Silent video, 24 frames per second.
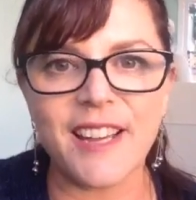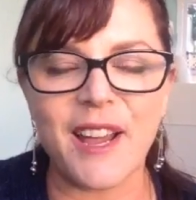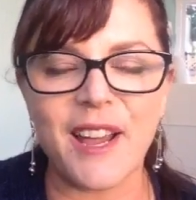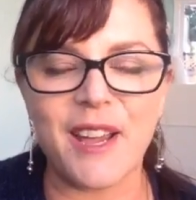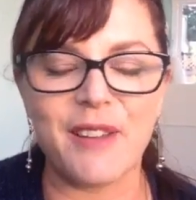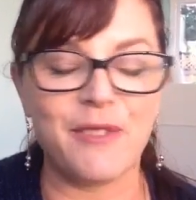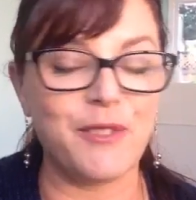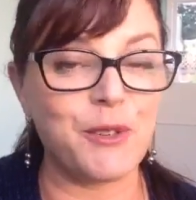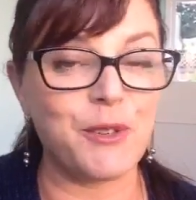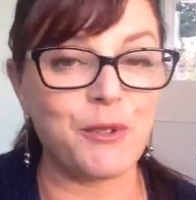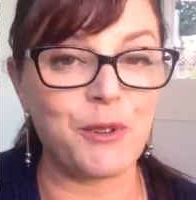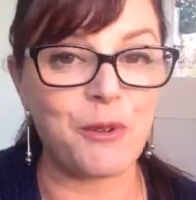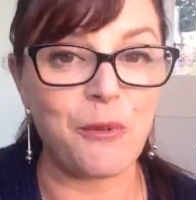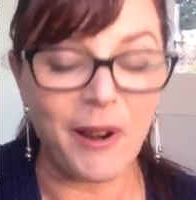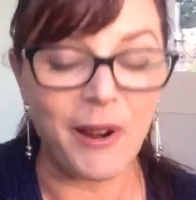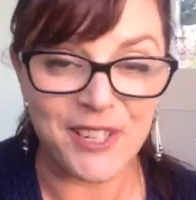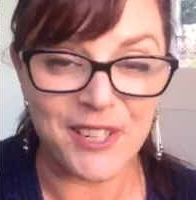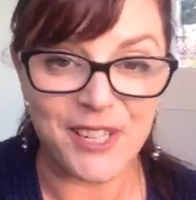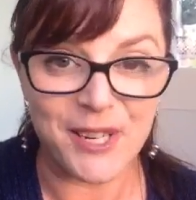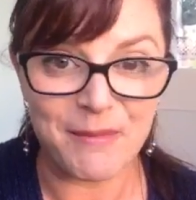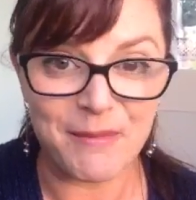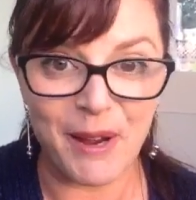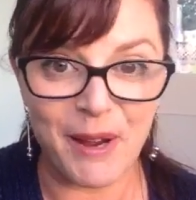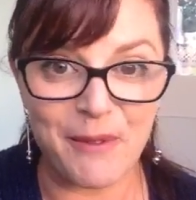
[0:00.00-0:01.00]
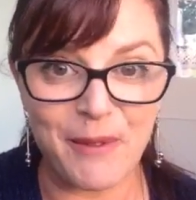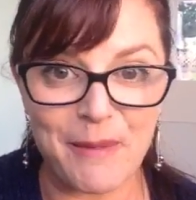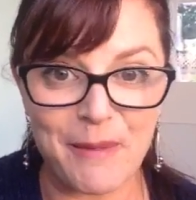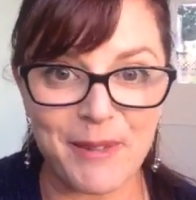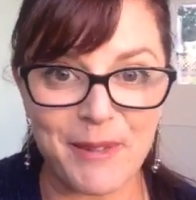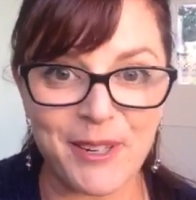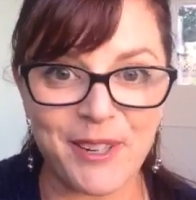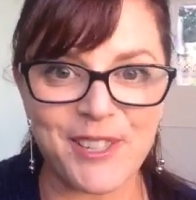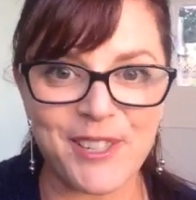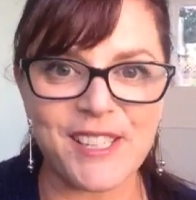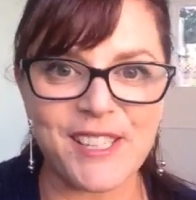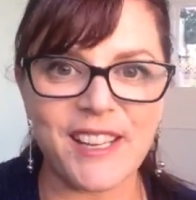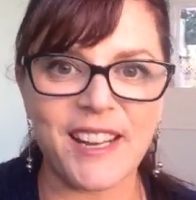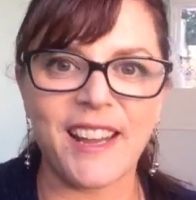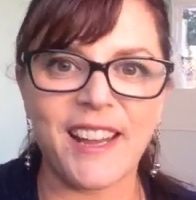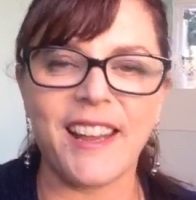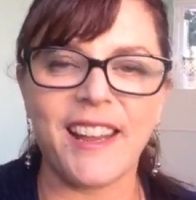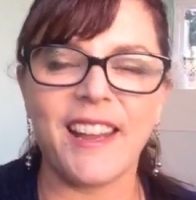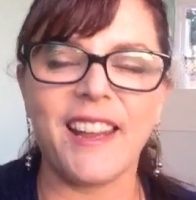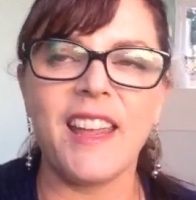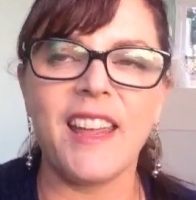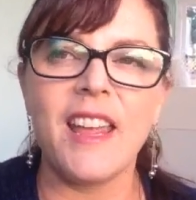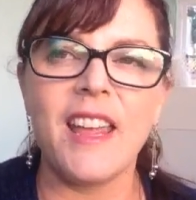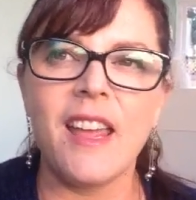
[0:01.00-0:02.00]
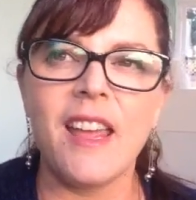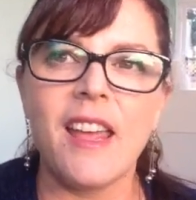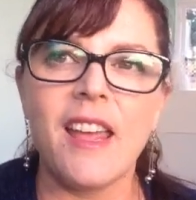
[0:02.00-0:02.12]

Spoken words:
if you were watching my webinar today,